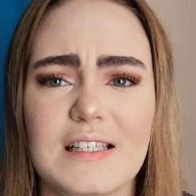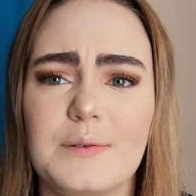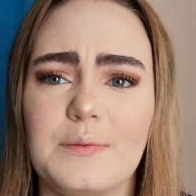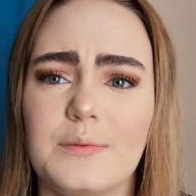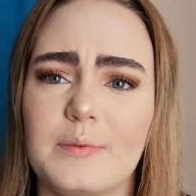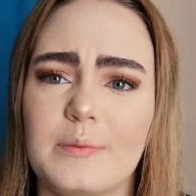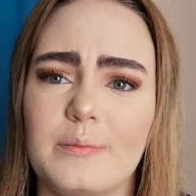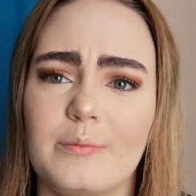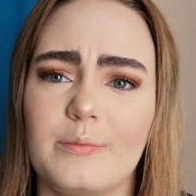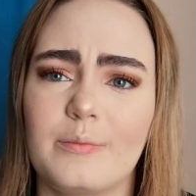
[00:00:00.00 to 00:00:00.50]

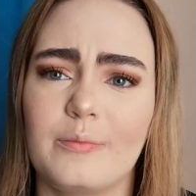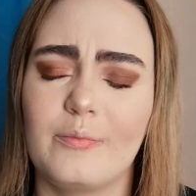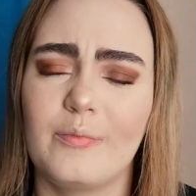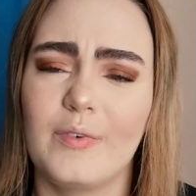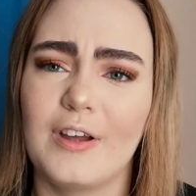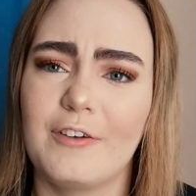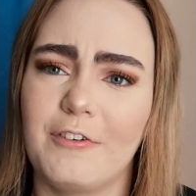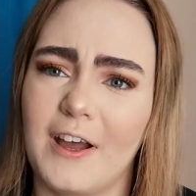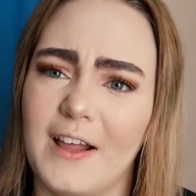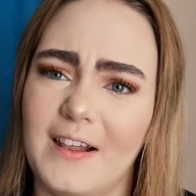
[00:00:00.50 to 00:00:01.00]
if I like
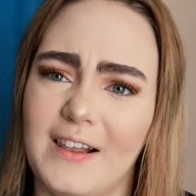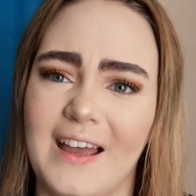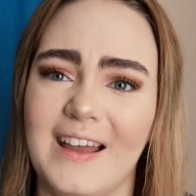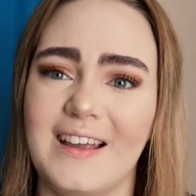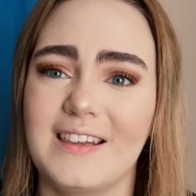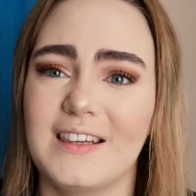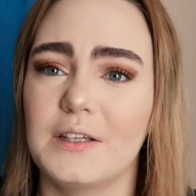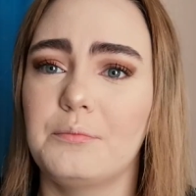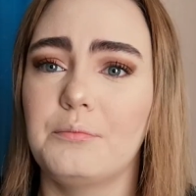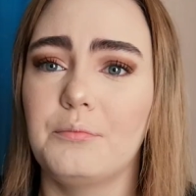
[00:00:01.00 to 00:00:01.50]
them
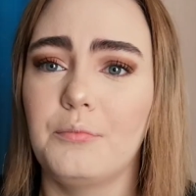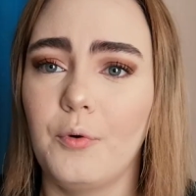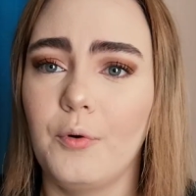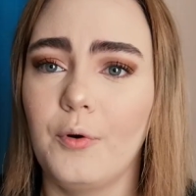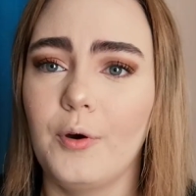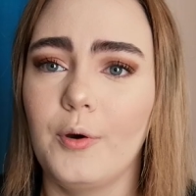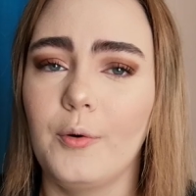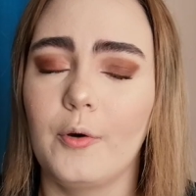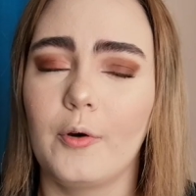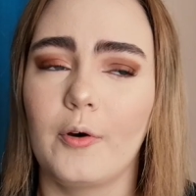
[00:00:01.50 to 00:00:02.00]
more, if
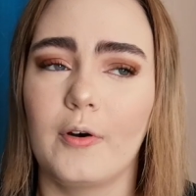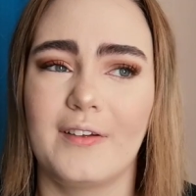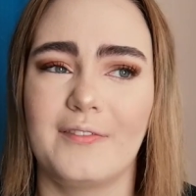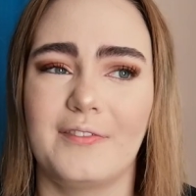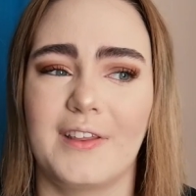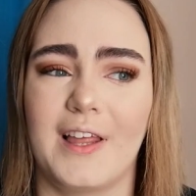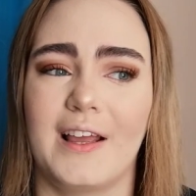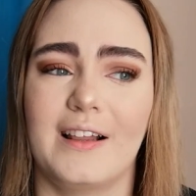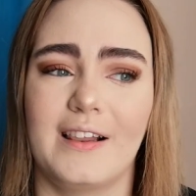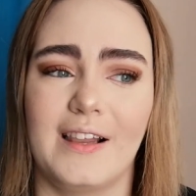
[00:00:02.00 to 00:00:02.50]
they like
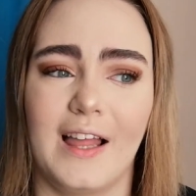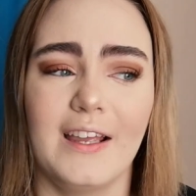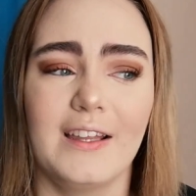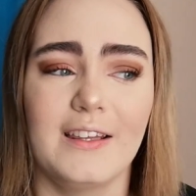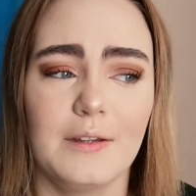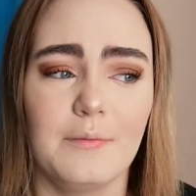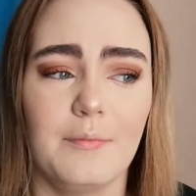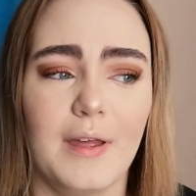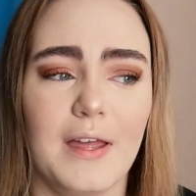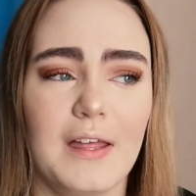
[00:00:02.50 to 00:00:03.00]
them better.
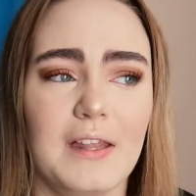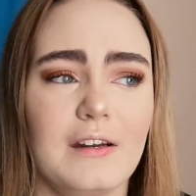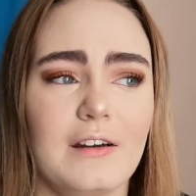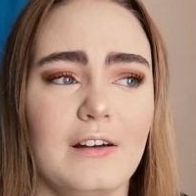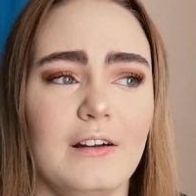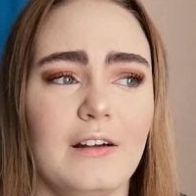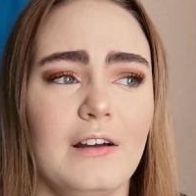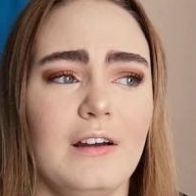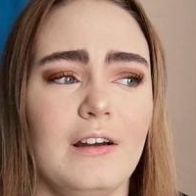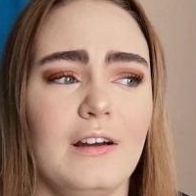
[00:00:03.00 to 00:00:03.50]
If
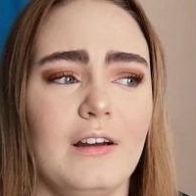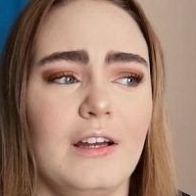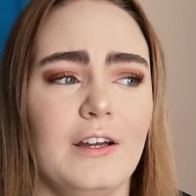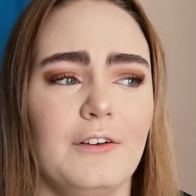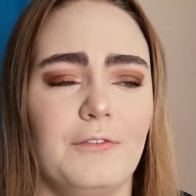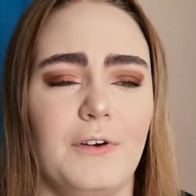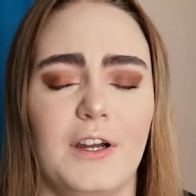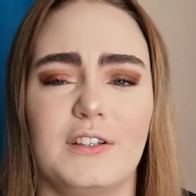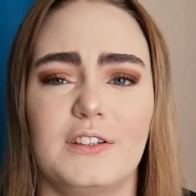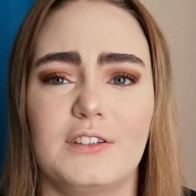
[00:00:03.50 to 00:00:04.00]
I
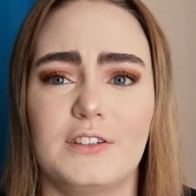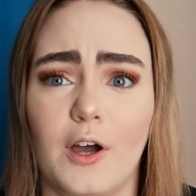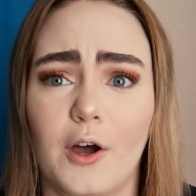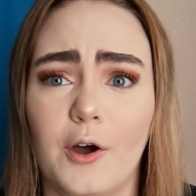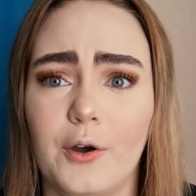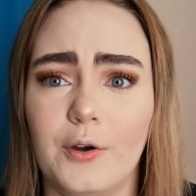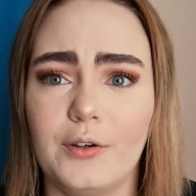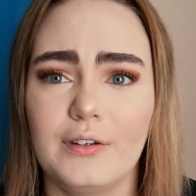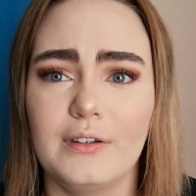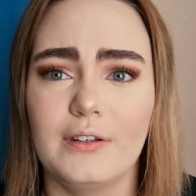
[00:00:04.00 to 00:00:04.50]
don't, is
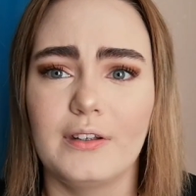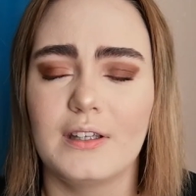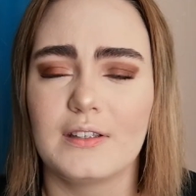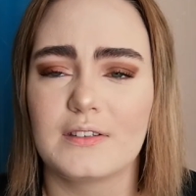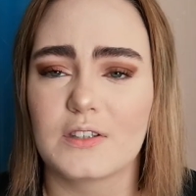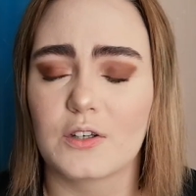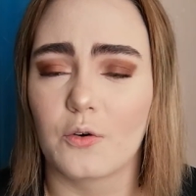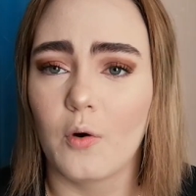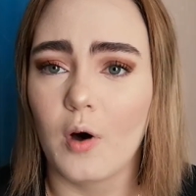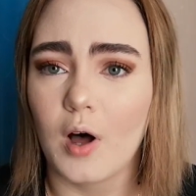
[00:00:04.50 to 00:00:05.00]
the
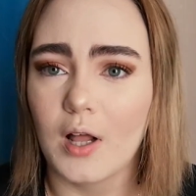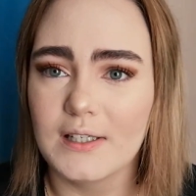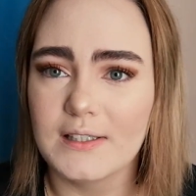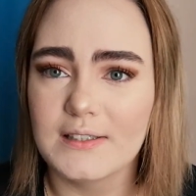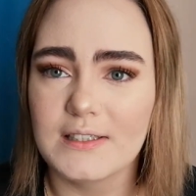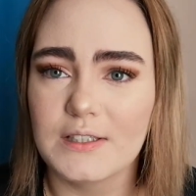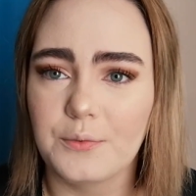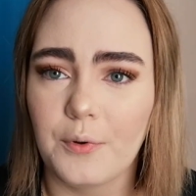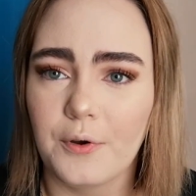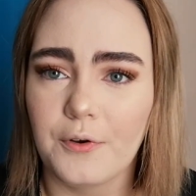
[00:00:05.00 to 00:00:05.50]
quality worth the
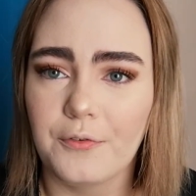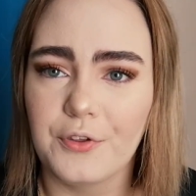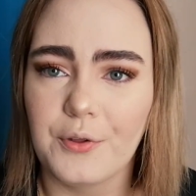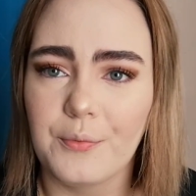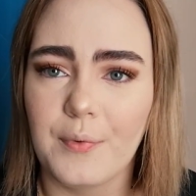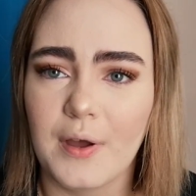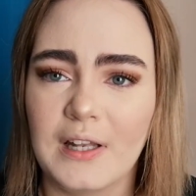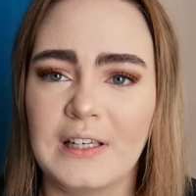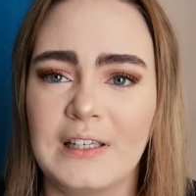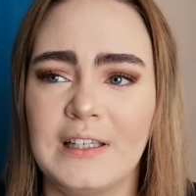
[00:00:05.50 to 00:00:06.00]
money?
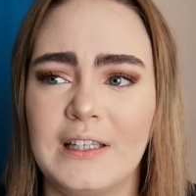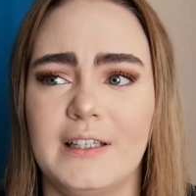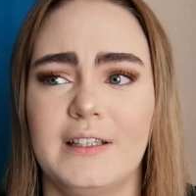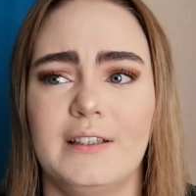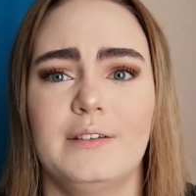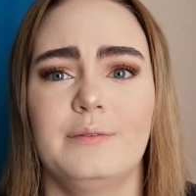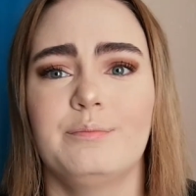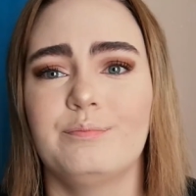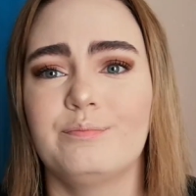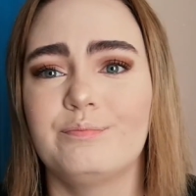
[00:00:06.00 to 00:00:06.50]

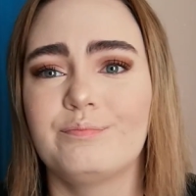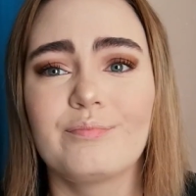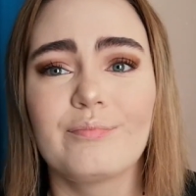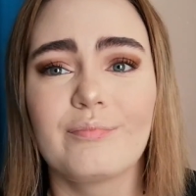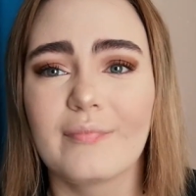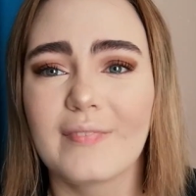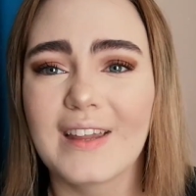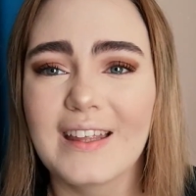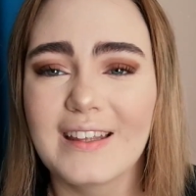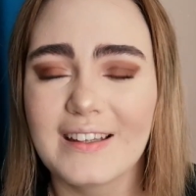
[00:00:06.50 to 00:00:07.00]

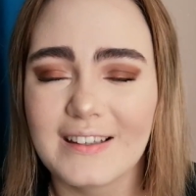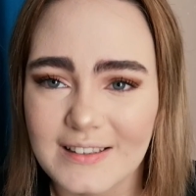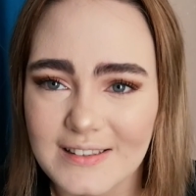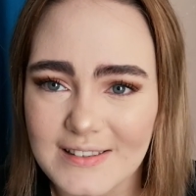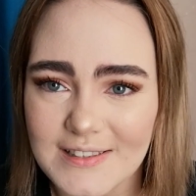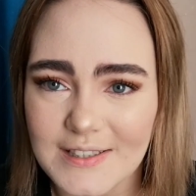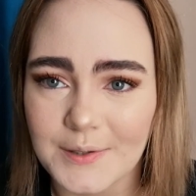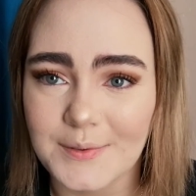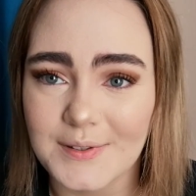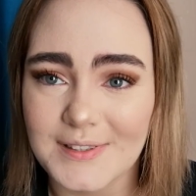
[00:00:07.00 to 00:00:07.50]
So we'll
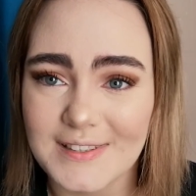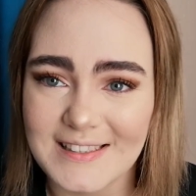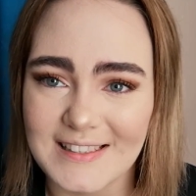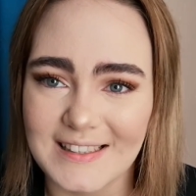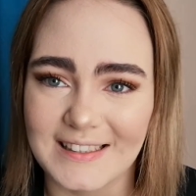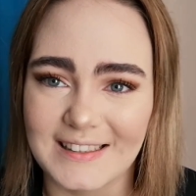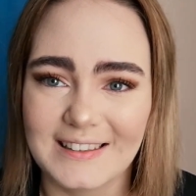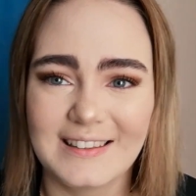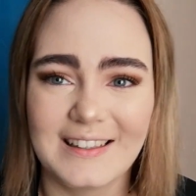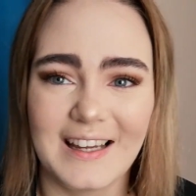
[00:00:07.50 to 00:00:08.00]
see, and I'll
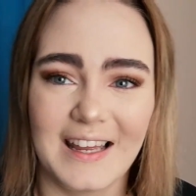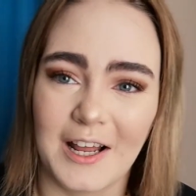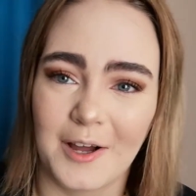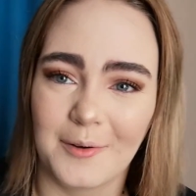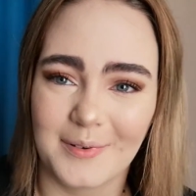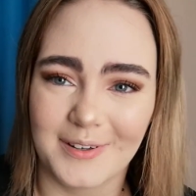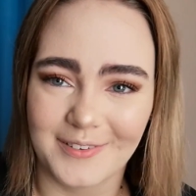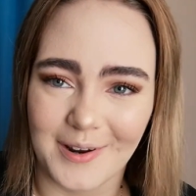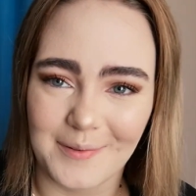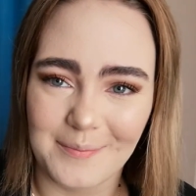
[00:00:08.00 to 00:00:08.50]
be right
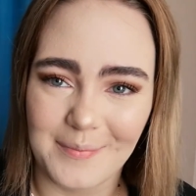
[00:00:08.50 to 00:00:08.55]
back.